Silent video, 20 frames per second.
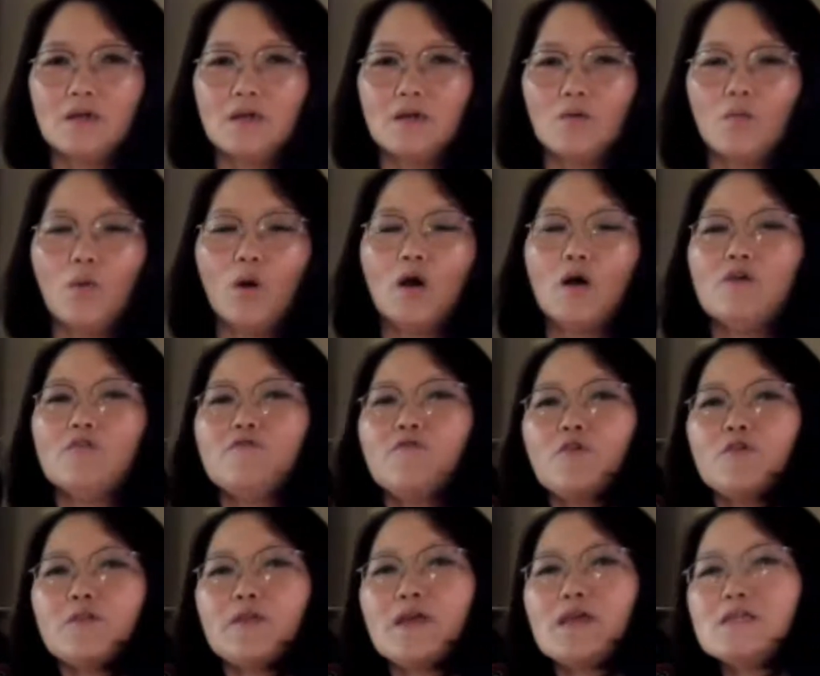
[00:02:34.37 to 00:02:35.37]
Well,
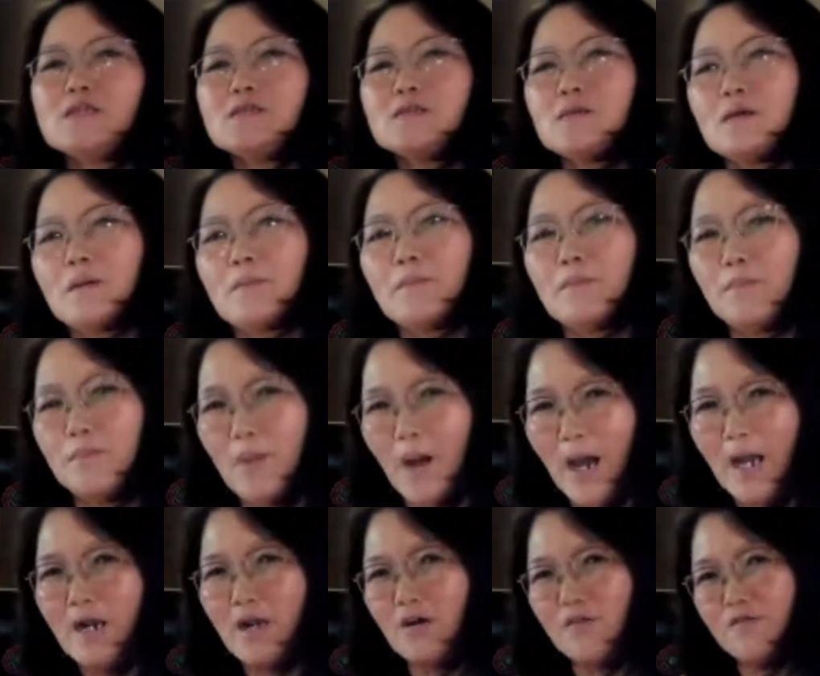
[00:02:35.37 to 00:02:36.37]
for this
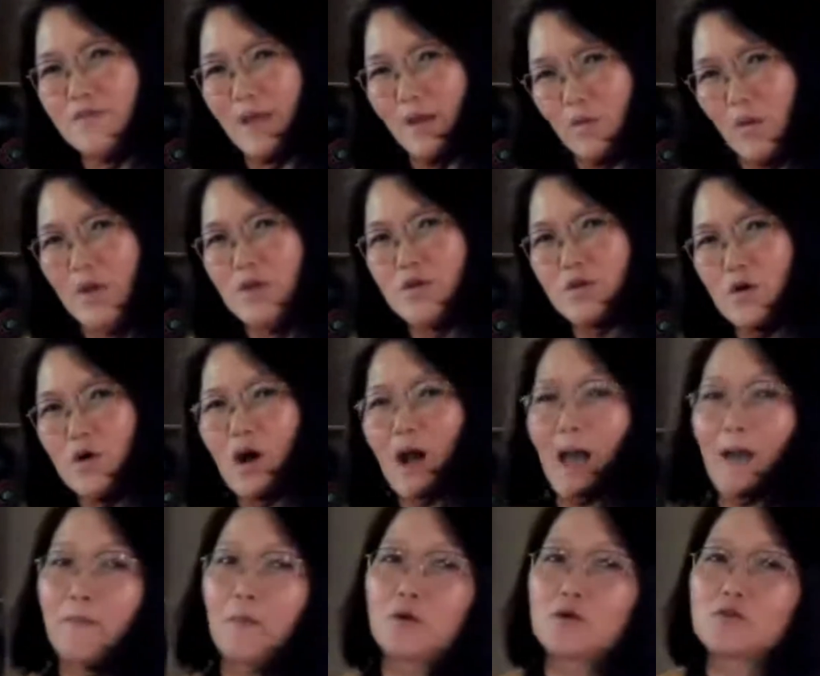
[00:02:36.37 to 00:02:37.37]
part of Taekwondo,
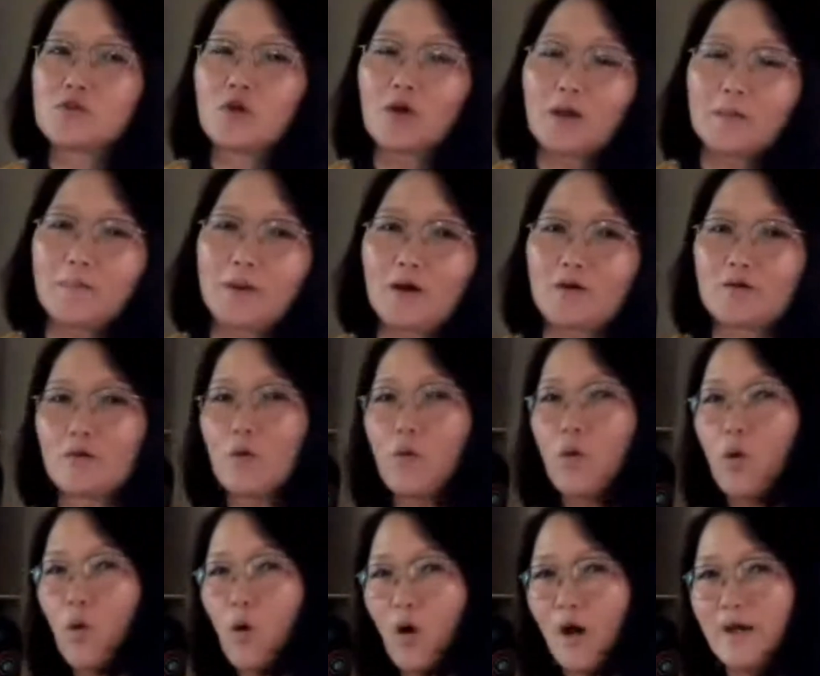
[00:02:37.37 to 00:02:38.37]
I'm going to talk about
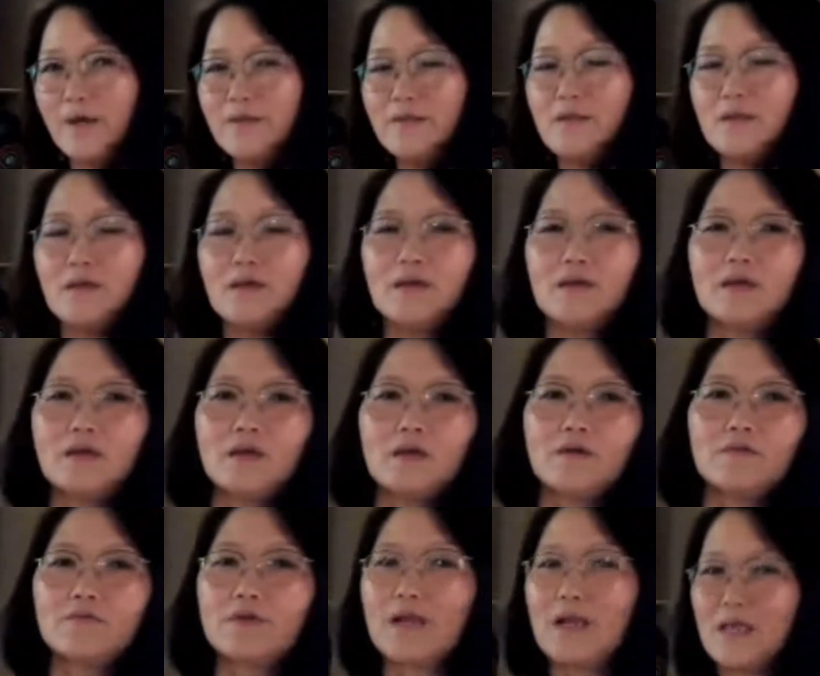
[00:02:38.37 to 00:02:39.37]
Kwon
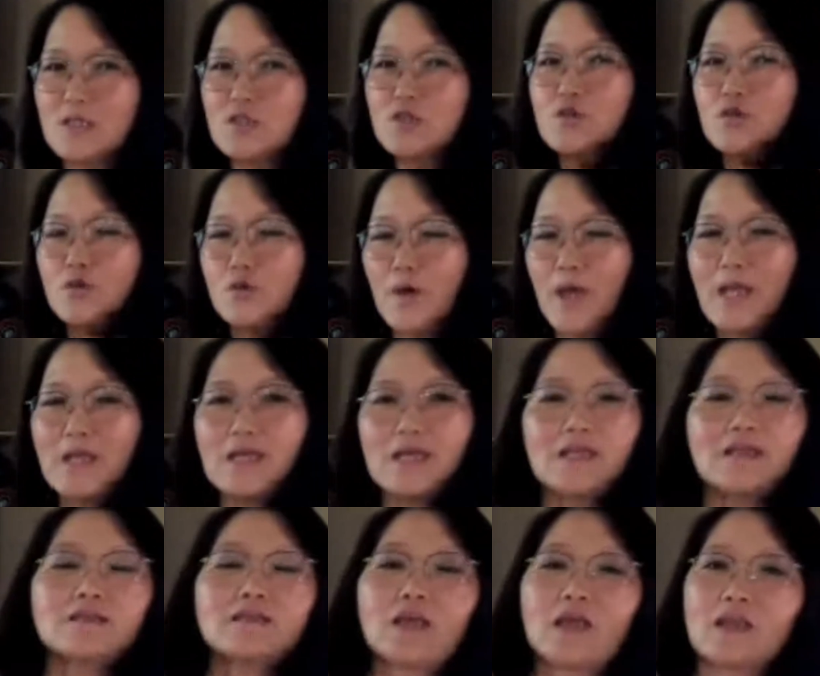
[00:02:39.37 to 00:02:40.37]
relates to
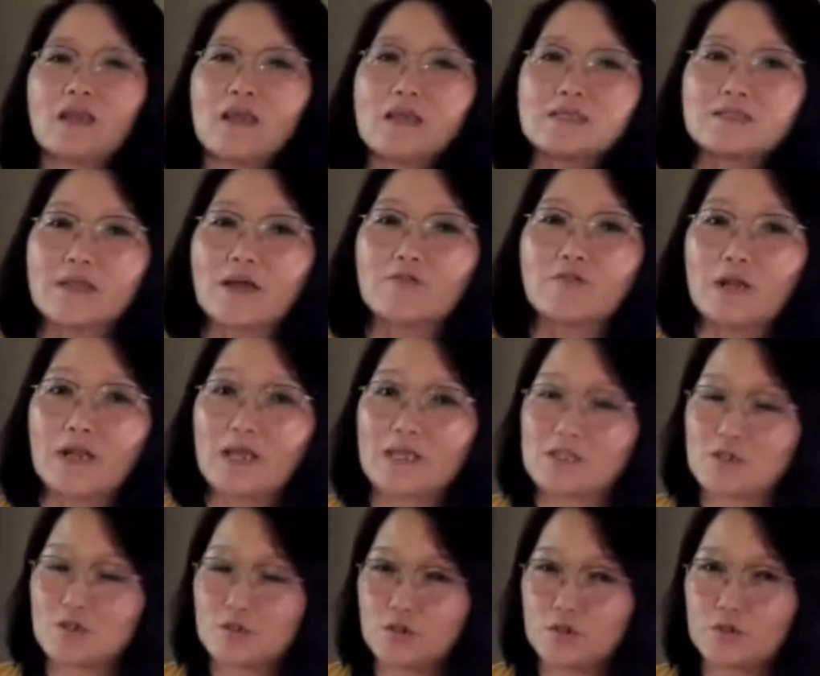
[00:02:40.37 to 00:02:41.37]
any techniques that
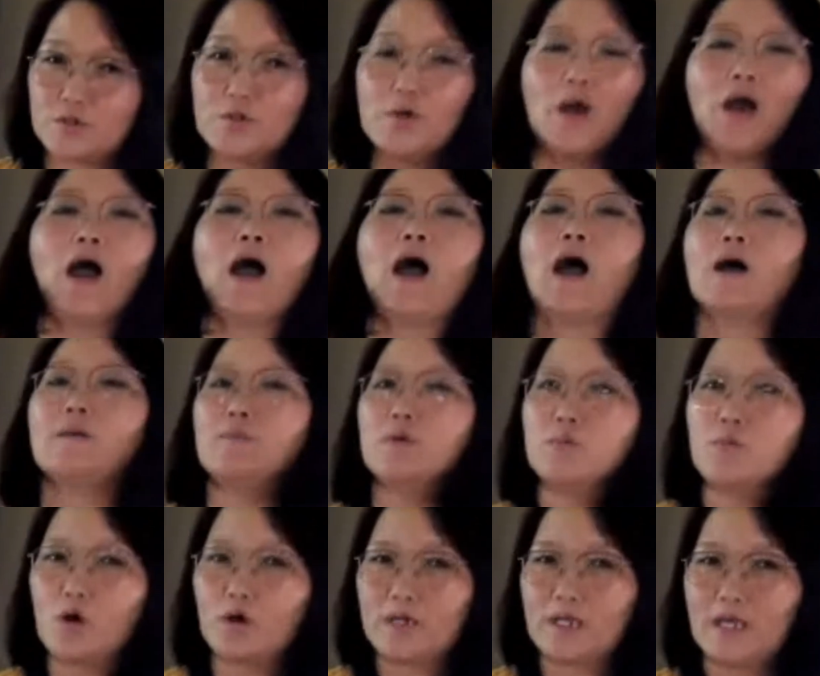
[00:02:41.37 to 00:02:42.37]
relate to upper
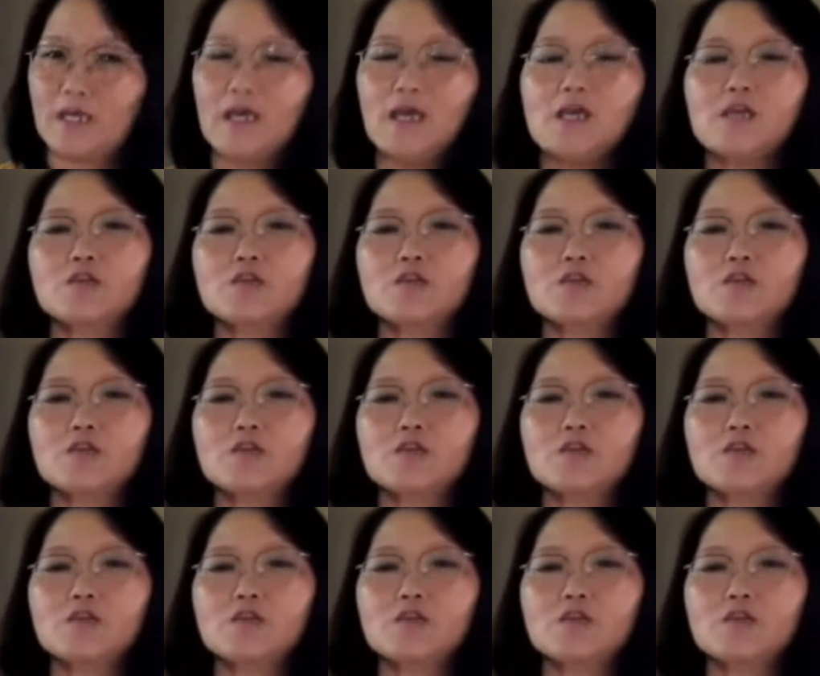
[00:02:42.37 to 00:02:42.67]
body.